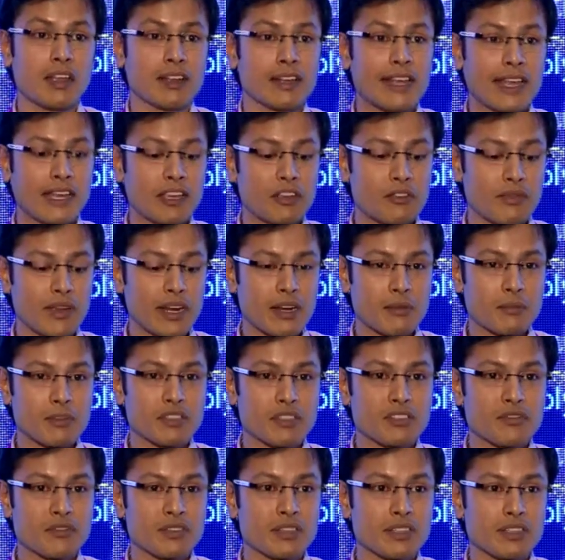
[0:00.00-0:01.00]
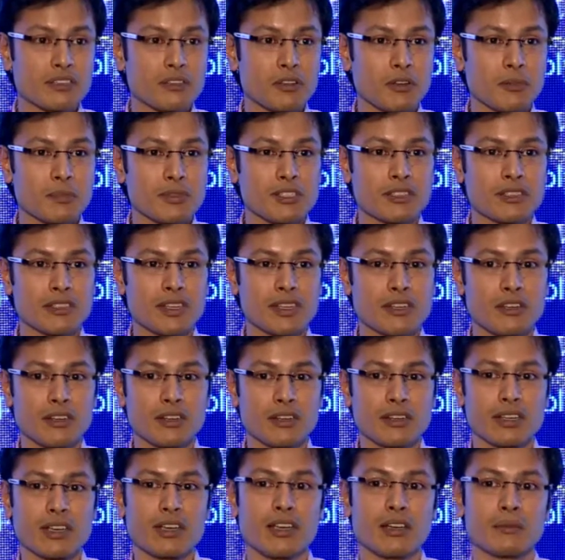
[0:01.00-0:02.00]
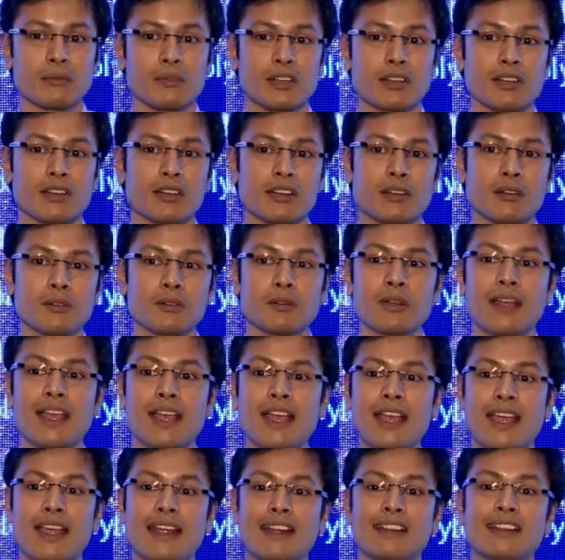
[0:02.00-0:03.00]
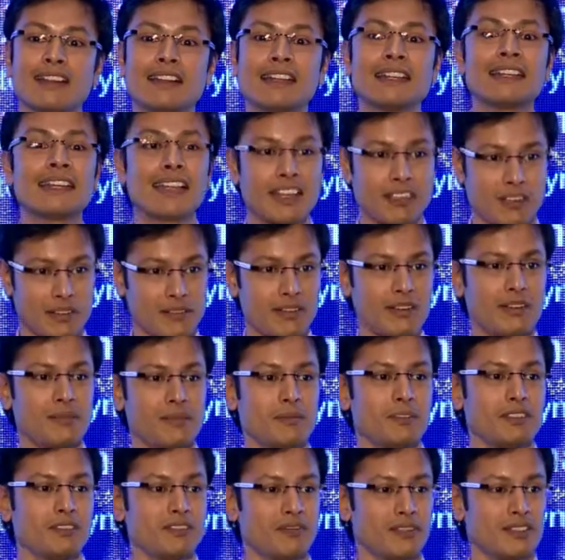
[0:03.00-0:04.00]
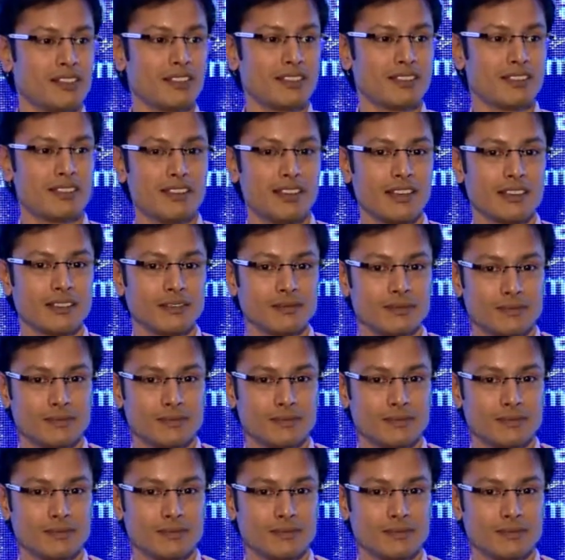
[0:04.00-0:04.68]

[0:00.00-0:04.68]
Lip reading: Thank you very much for this opportunity, Dr. Kamini Rao, and thank you very much for listening.